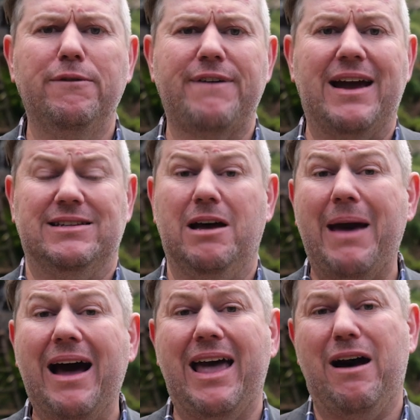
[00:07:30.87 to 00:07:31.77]
fact
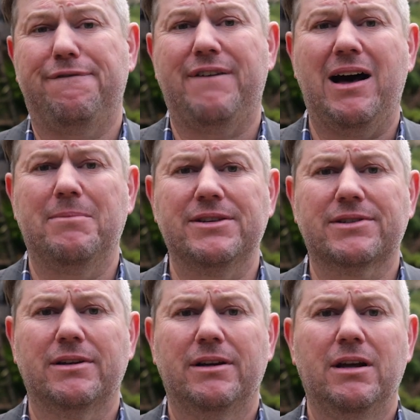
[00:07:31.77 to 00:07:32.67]
about our
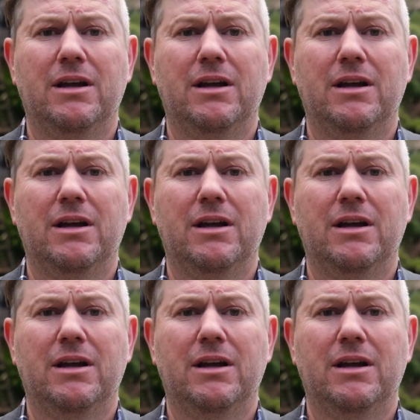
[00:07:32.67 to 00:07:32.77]
farmers.